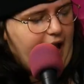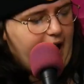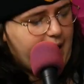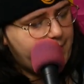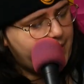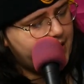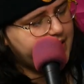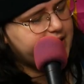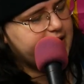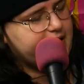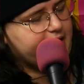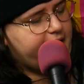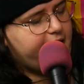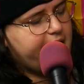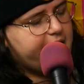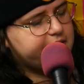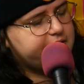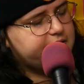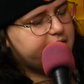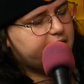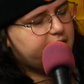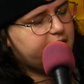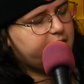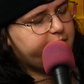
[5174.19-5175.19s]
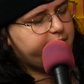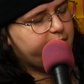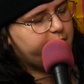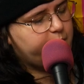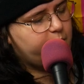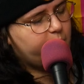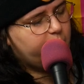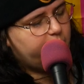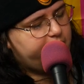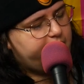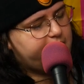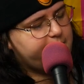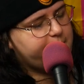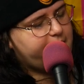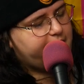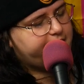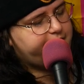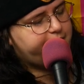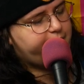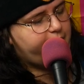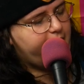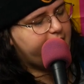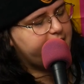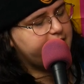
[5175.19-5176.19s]
Am I the asshole for warning my
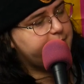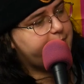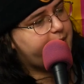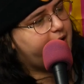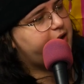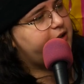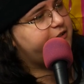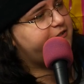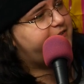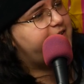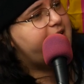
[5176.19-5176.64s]
friend about her